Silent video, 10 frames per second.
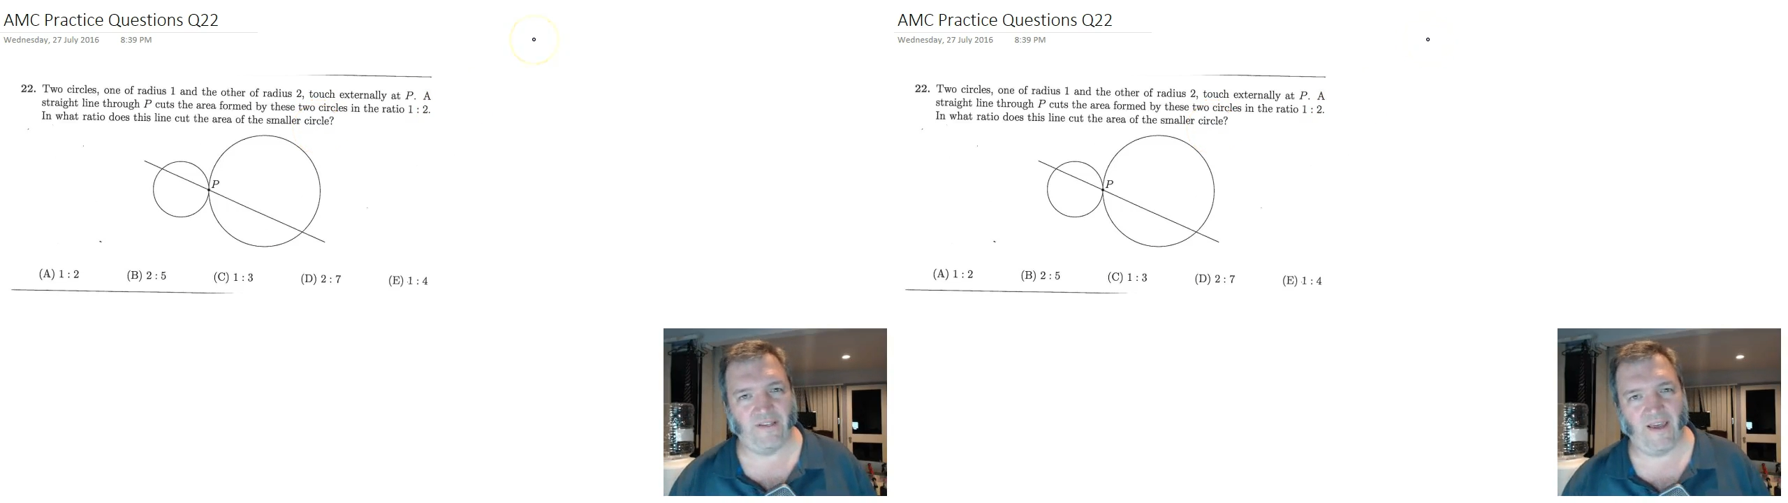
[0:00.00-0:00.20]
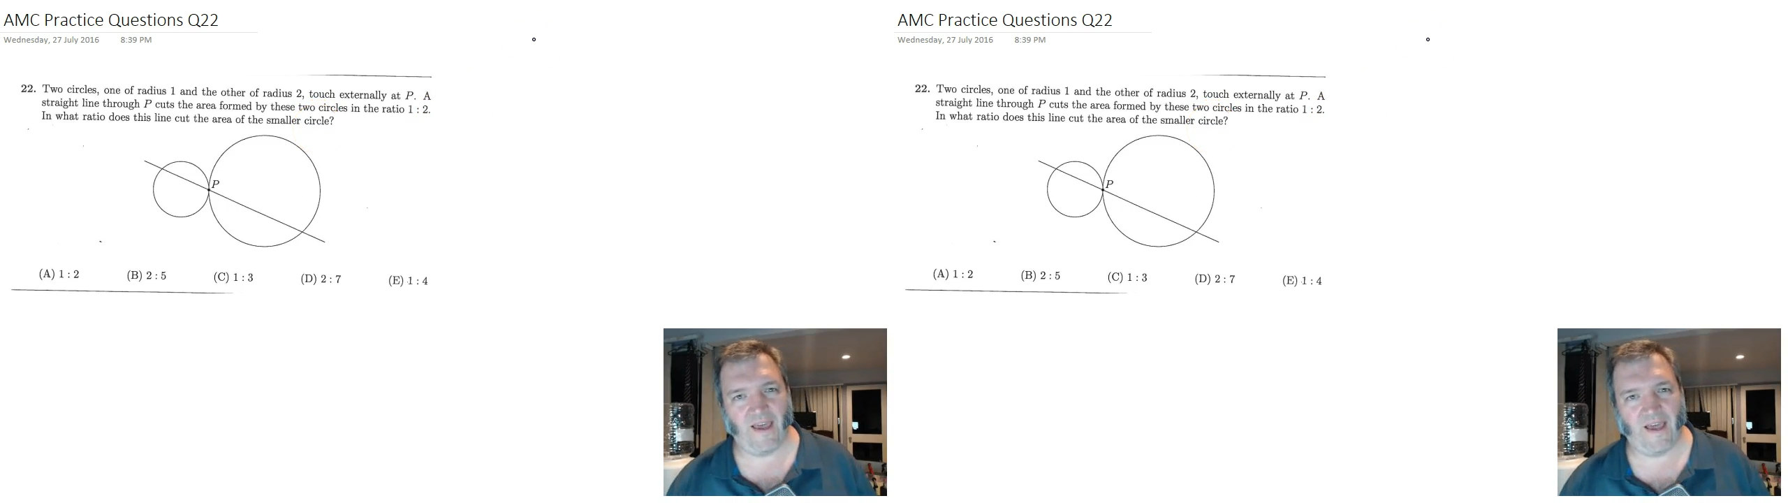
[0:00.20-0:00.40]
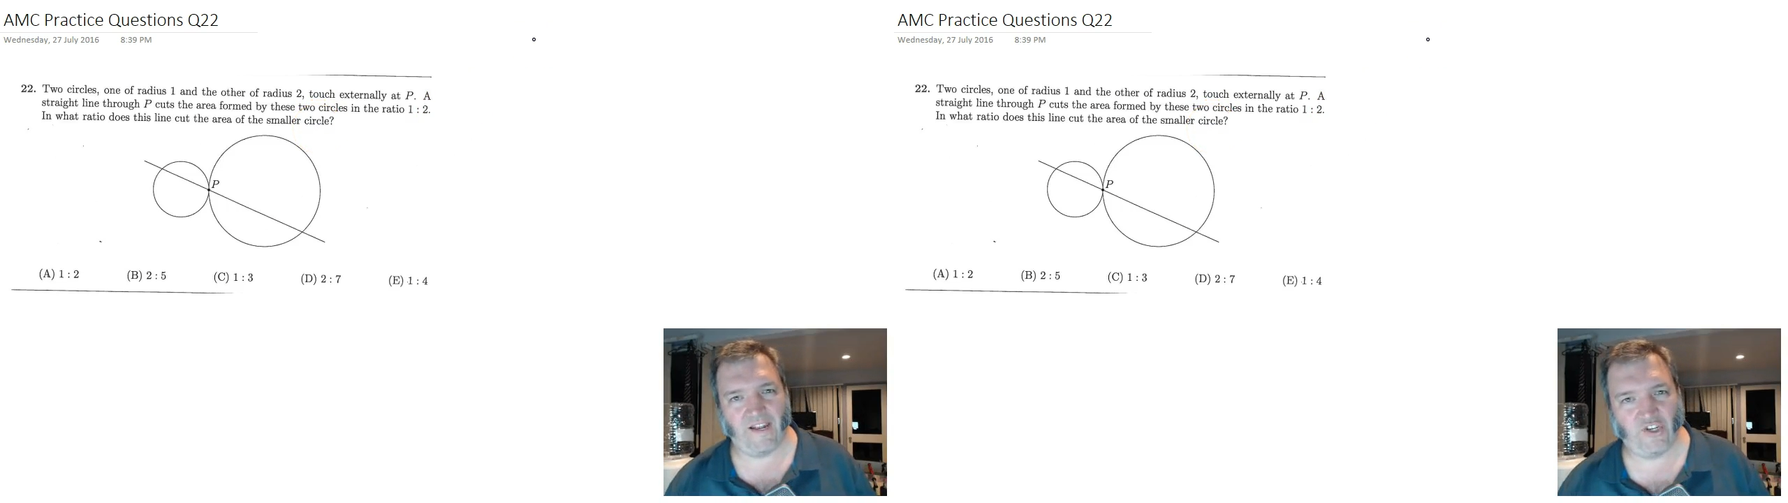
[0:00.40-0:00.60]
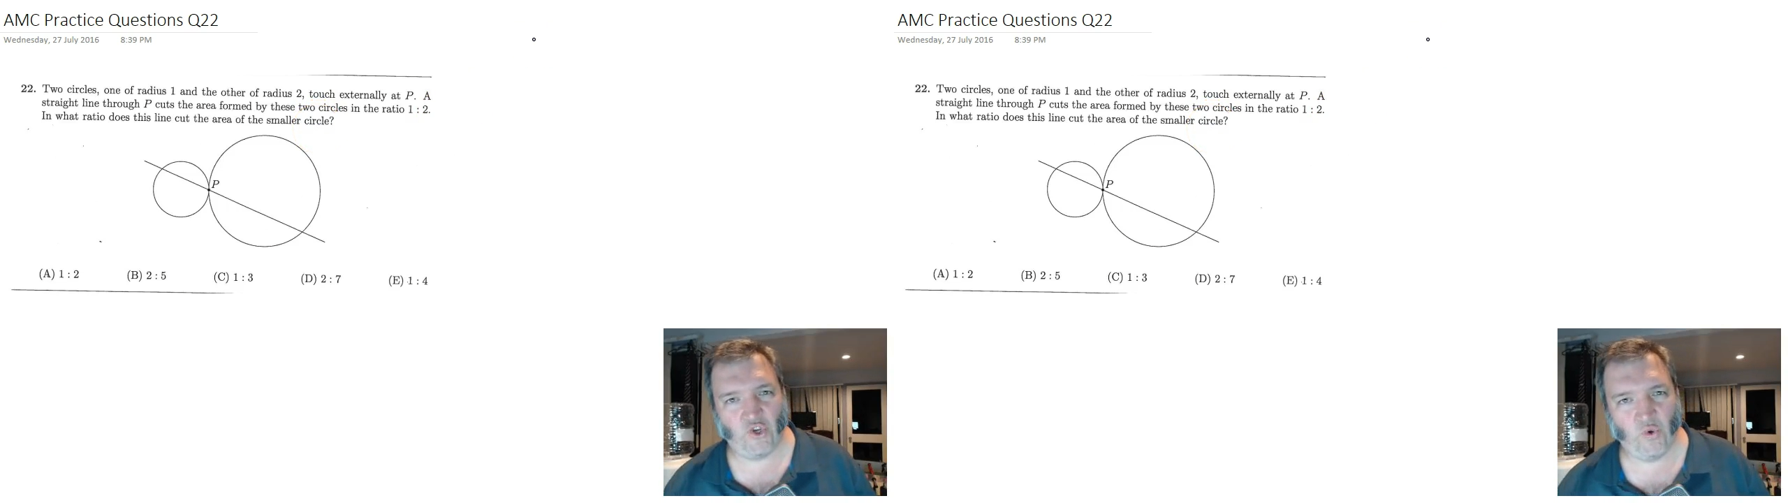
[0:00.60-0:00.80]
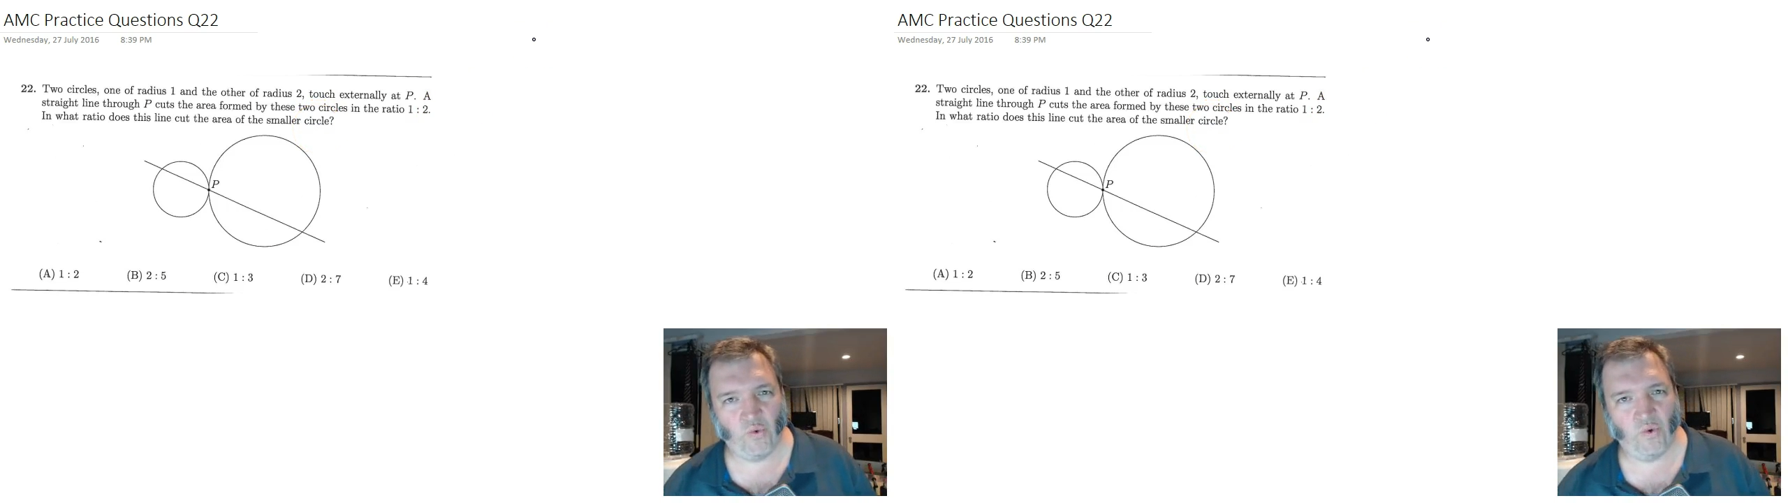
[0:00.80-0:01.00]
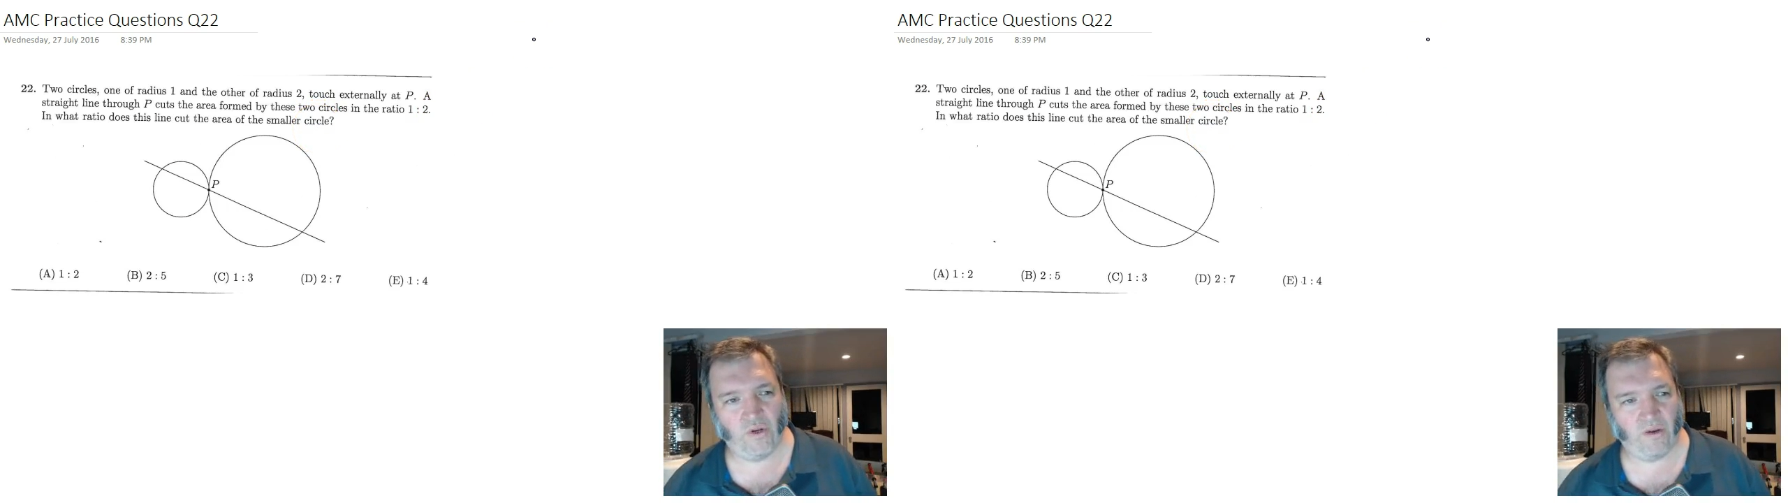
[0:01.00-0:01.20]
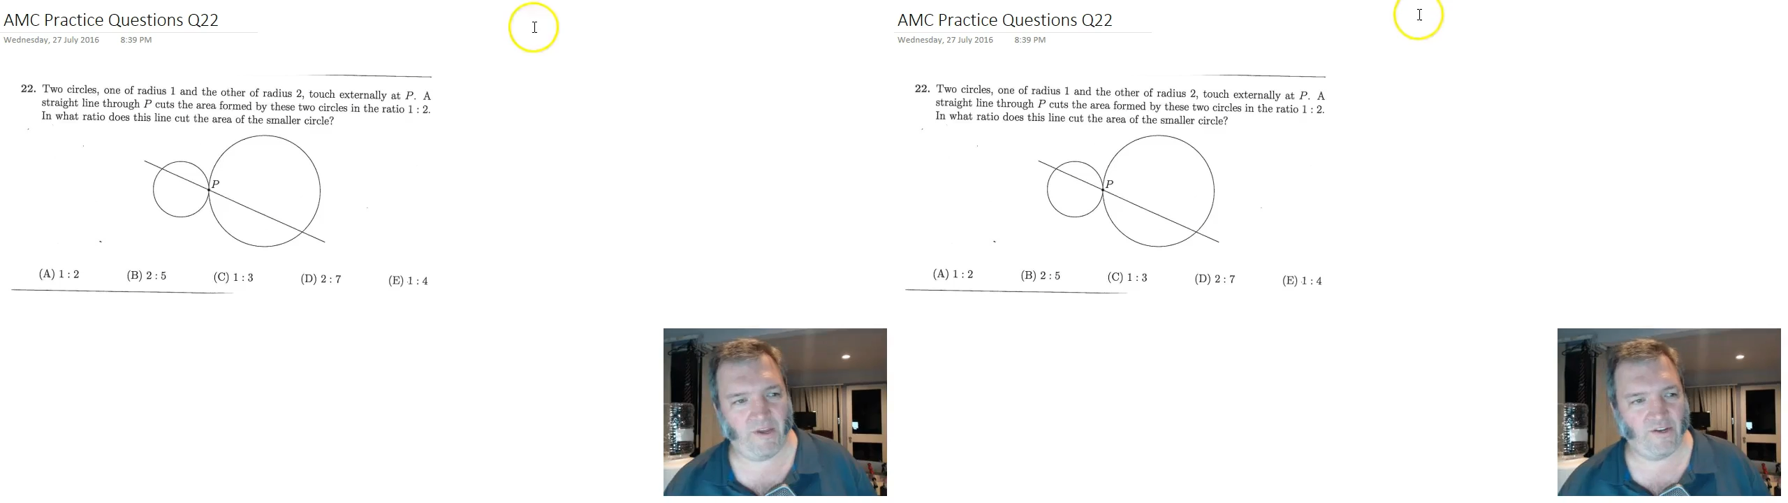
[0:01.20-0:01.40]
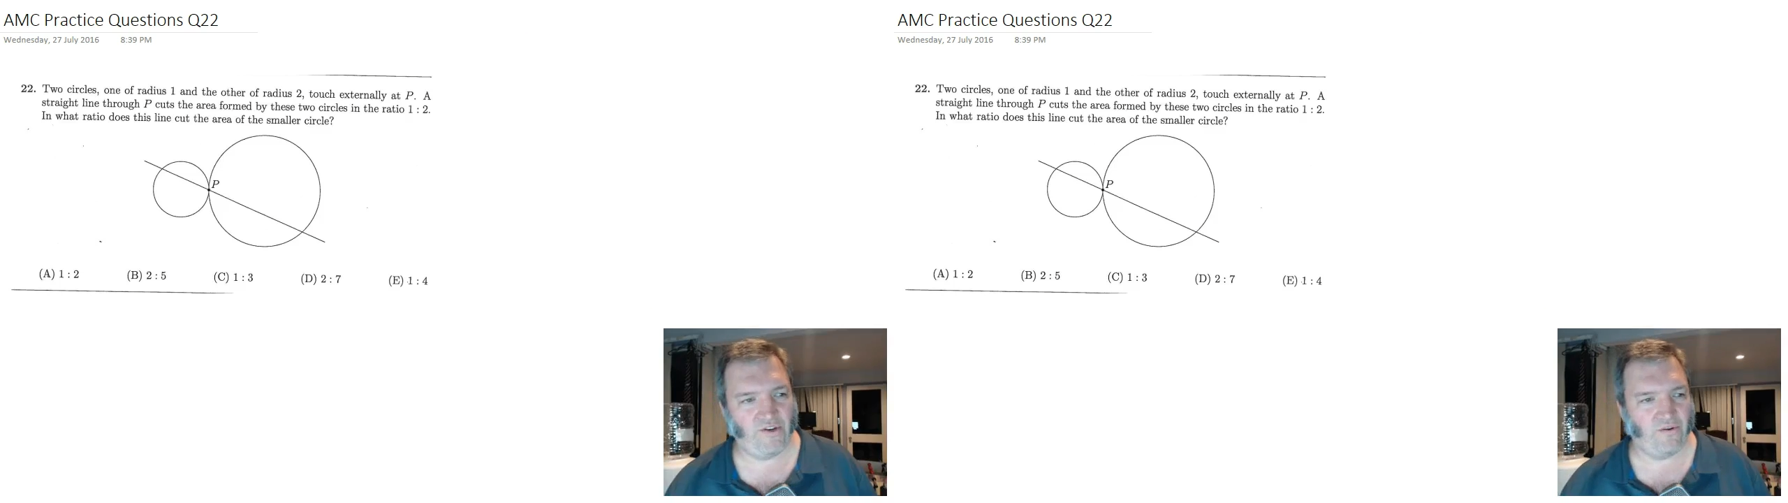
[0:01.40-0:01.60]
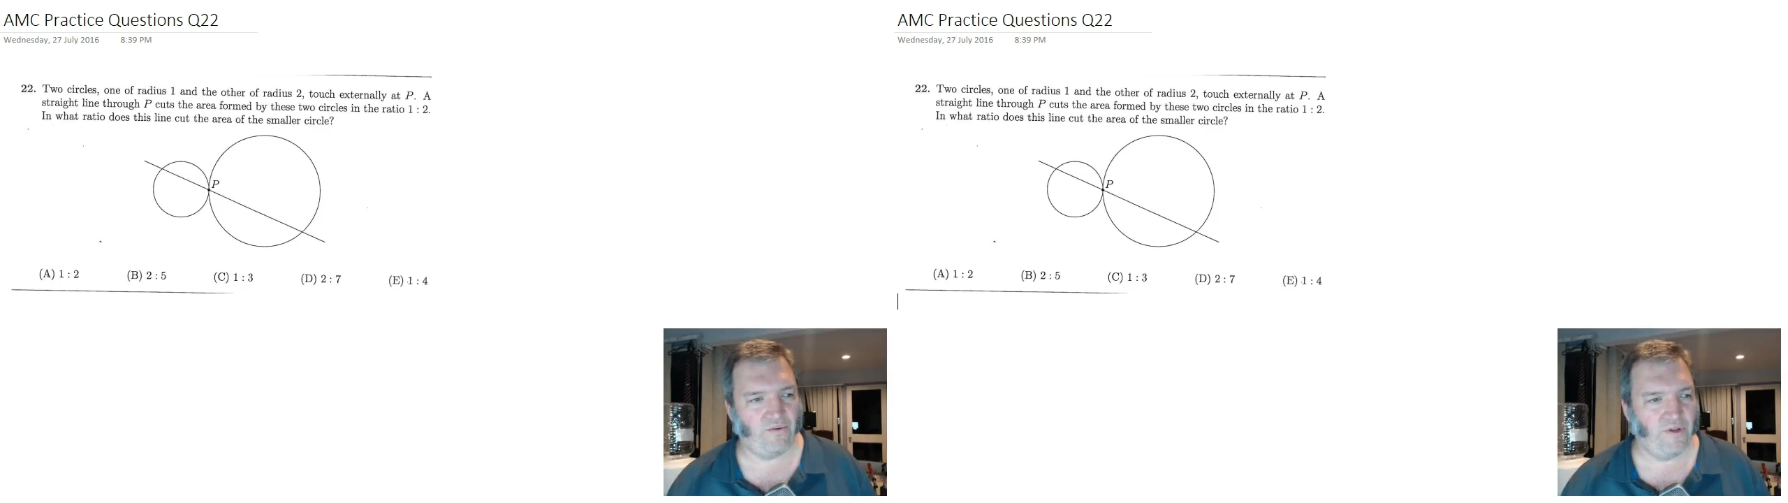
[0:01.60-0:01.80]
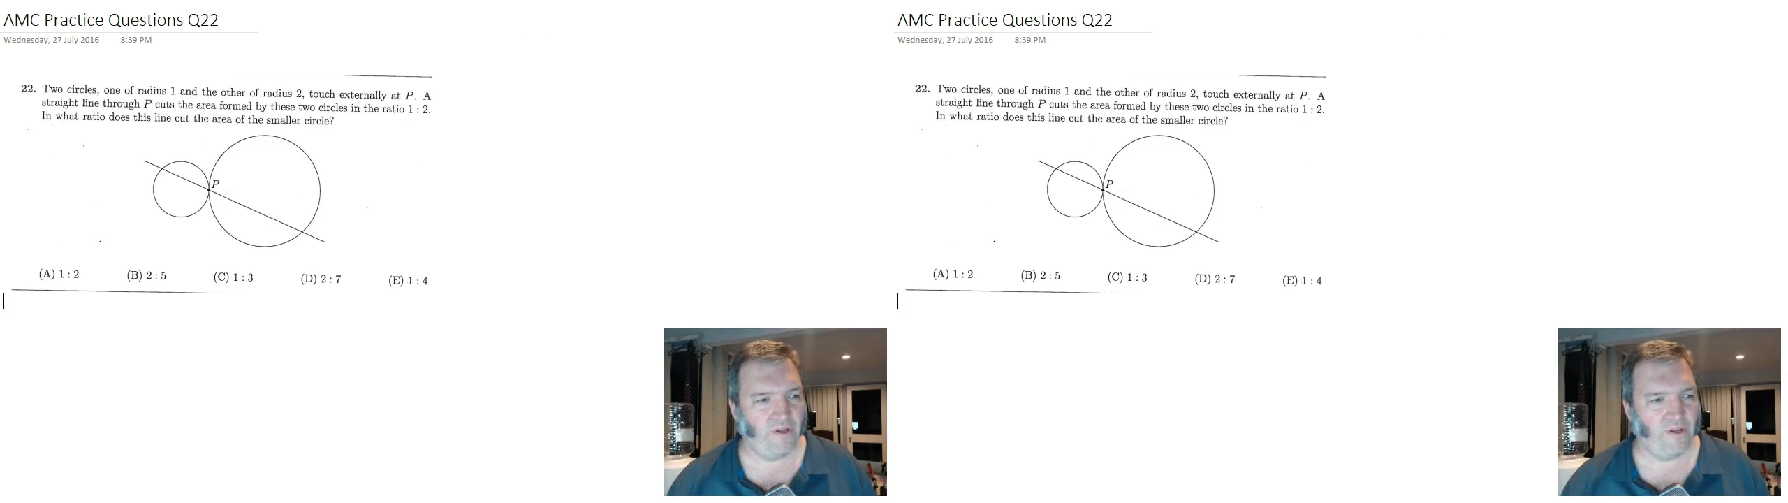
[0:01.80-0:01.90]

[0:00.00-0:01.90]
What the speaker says: They are two-dimensional.